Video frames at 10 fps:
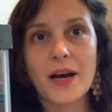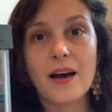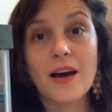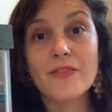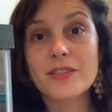
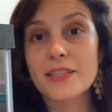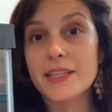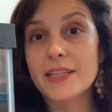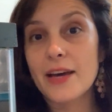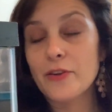
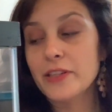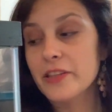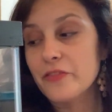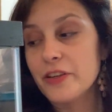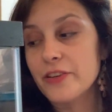obviously, not only
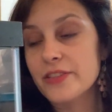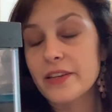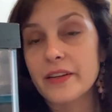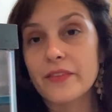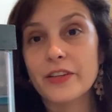the feeders that
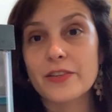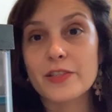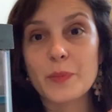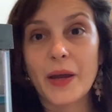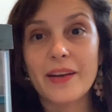you're giving your
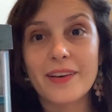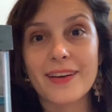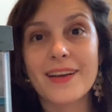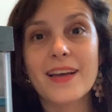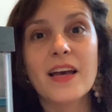
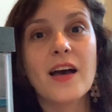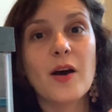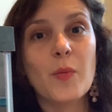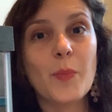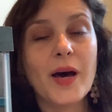spider,
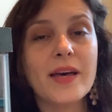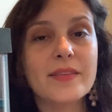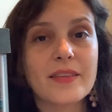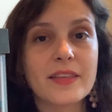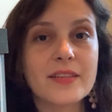but
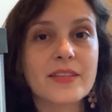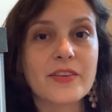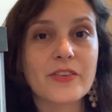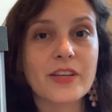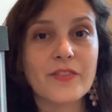the things that
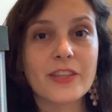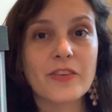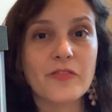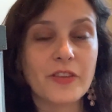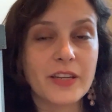you're giving the
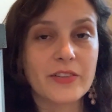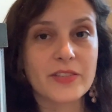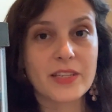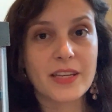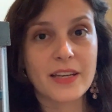
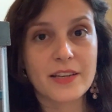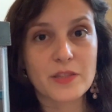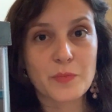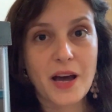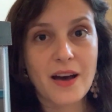feeders to eat
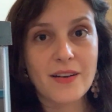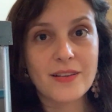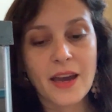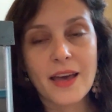as well.